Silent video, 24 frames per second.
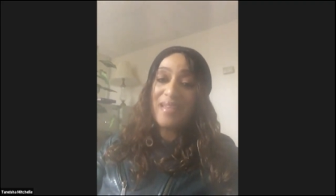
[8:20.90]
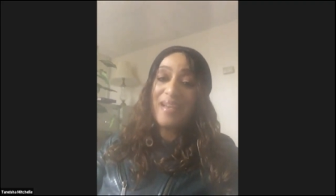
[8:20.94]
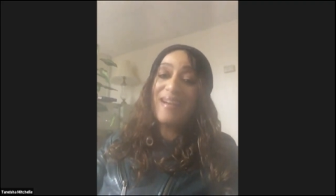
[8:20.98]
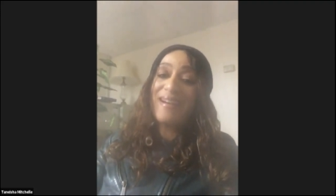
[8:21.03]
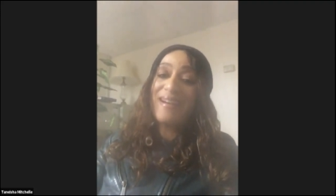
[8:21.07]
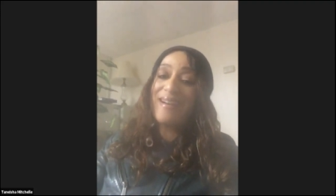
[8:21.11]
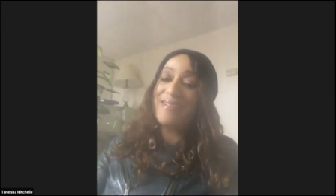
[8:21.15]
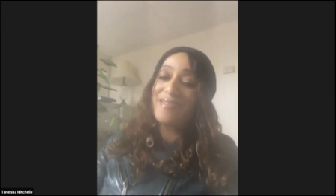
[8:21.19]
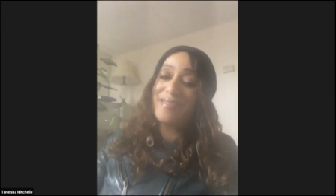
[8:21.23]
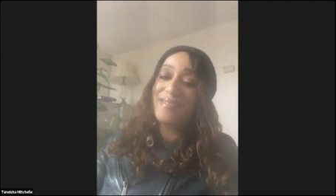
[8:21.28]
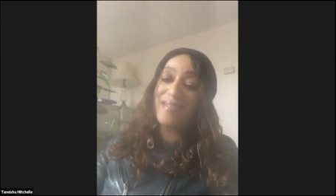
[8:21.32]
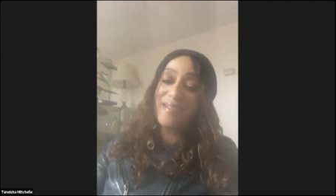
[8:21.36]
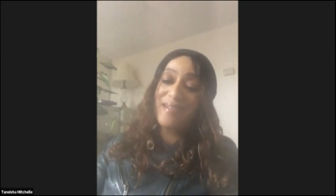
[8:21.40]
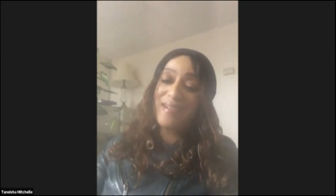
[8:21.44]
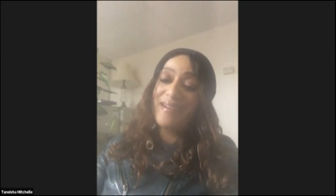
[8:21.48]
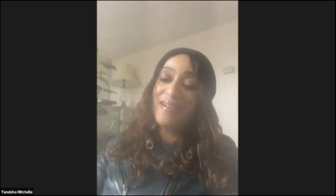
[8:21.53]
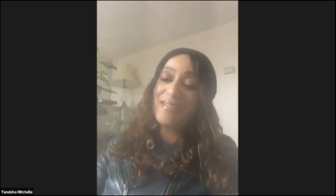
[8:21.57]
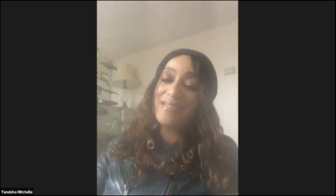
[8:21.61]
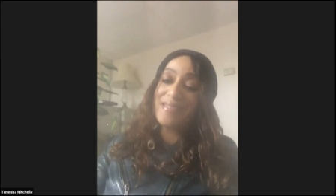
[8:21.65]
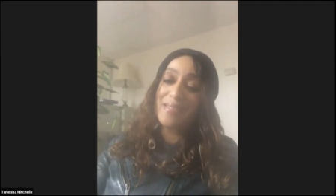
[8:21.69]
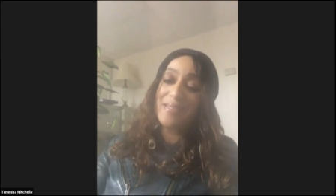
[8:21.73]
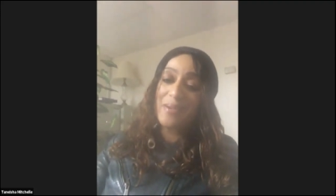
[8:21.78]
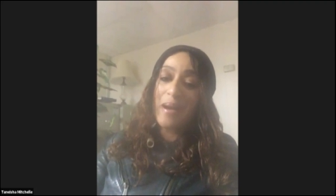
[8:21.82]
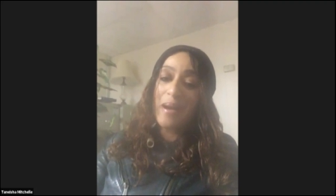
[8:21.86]

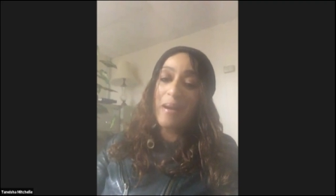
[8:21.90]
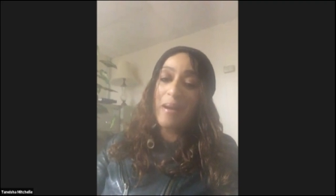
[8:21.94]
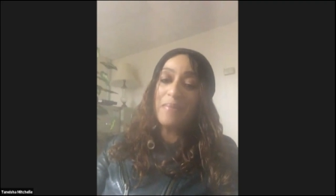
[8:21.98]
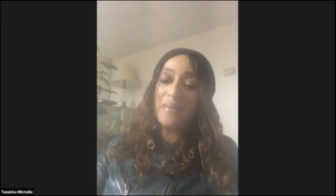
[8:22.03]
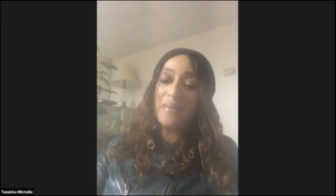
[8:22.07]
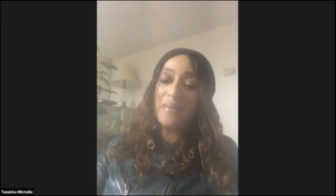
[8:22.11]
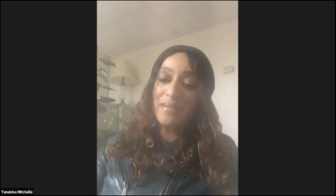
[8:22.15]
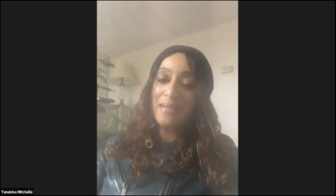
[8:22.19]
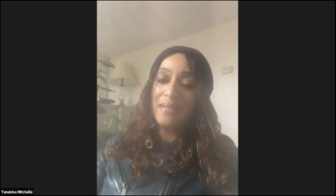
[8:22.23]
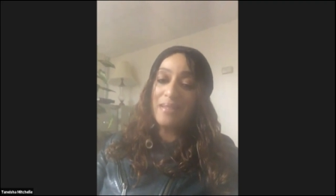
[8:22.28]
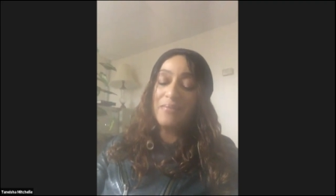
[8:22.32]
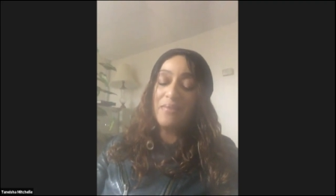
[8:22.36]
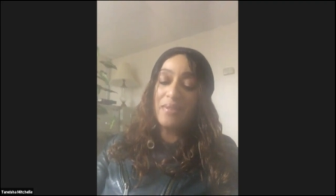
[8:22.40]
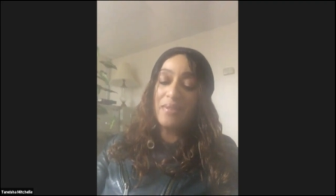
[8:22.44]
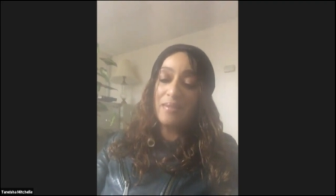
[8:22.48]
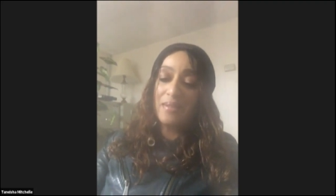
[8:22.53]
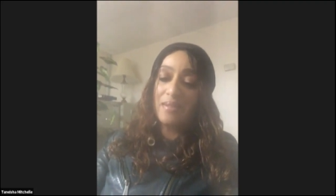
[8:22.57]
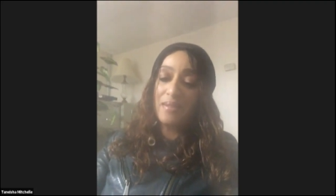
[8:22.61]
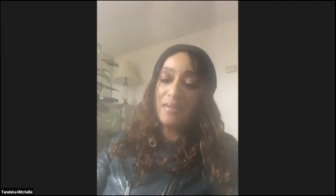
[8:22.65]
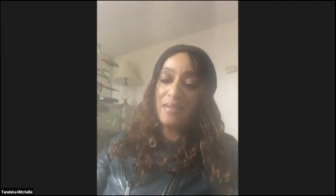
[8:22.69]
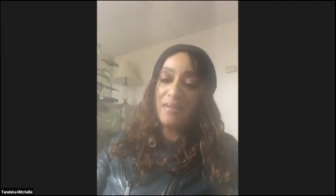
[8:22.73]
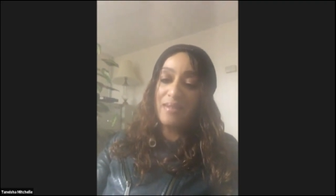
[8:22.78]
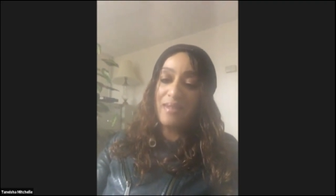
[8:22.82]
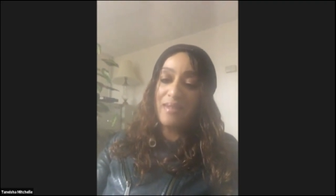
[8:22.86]
so I believe in,
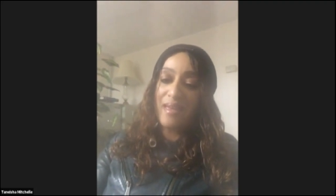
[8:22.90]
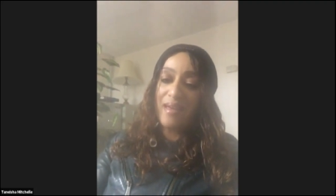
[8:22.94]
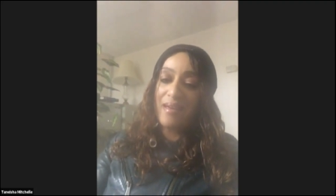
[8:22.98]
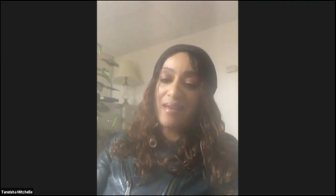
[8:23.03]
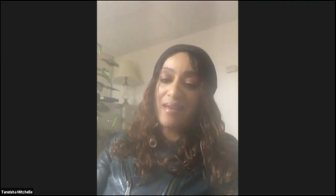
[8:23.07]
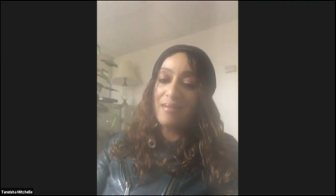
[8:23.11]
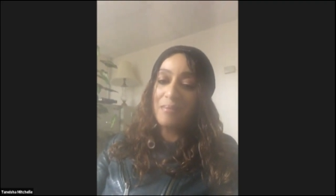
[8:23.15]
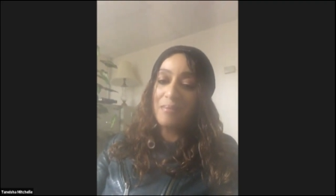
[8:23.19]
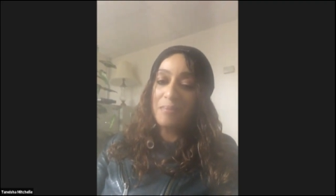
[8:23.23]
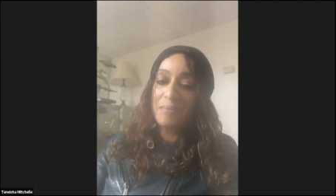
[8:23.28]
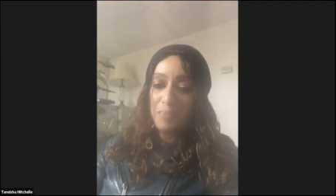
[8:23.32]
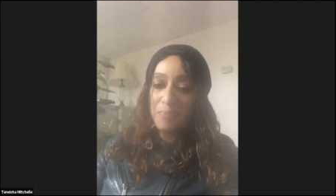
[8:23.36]
in that.